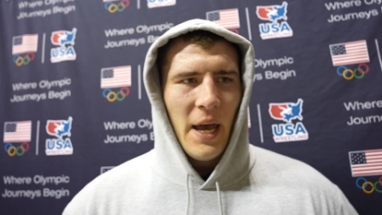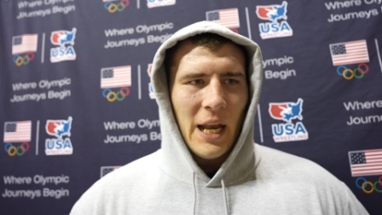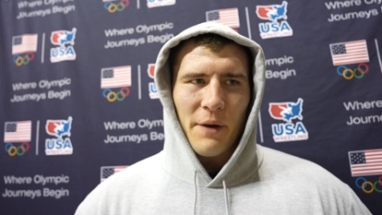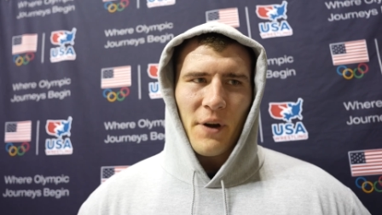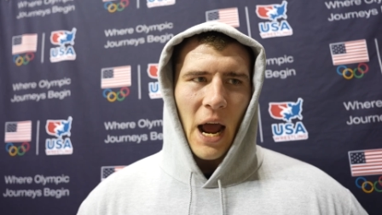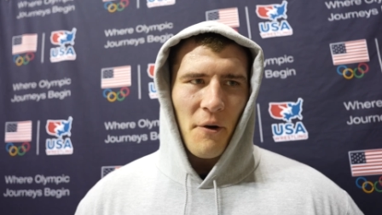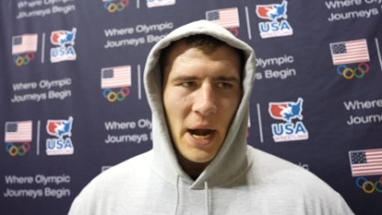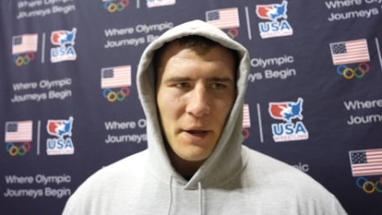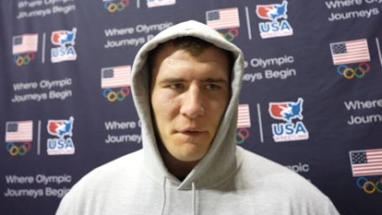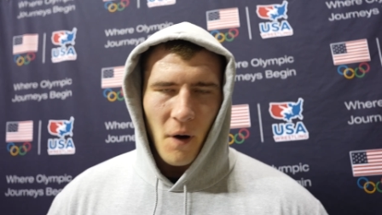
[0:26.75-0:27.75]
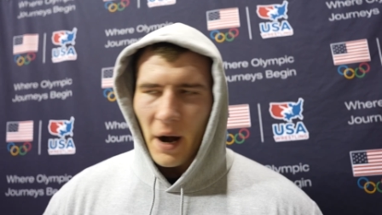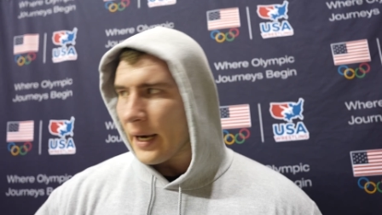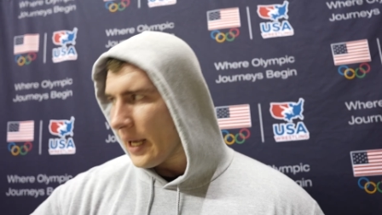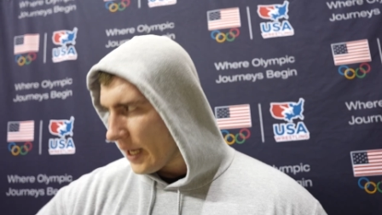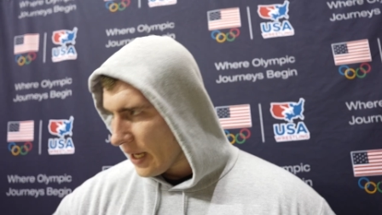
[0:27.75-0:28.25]
And if you're not ready for
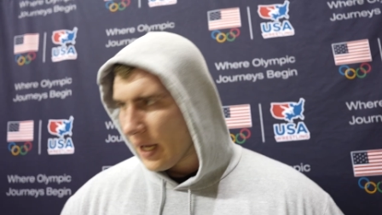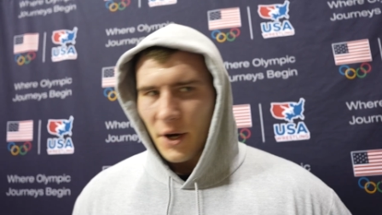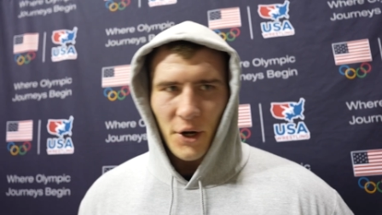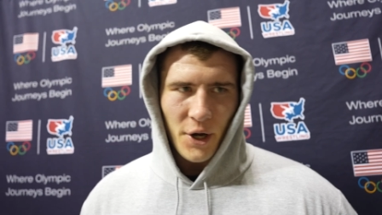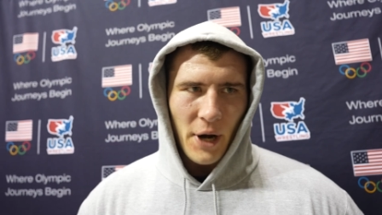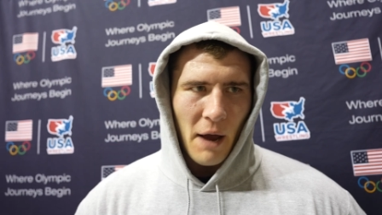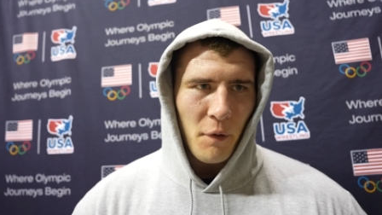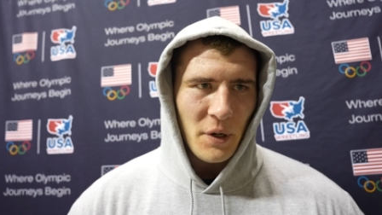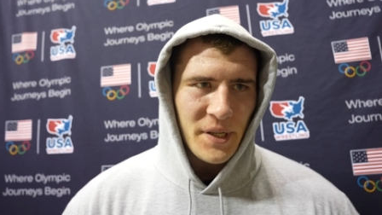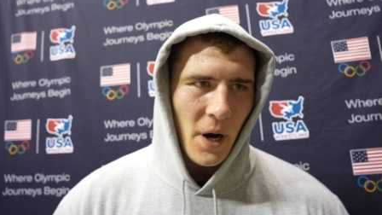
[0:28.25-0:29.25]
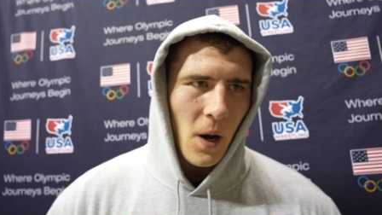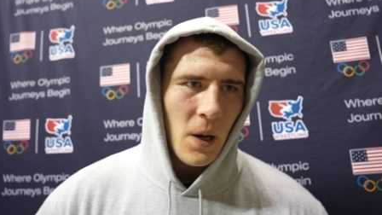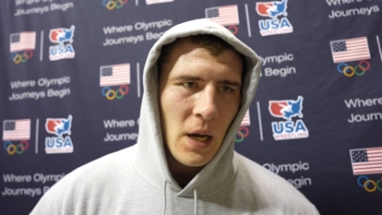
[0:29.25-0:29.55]
it, you're going to go down 4-0.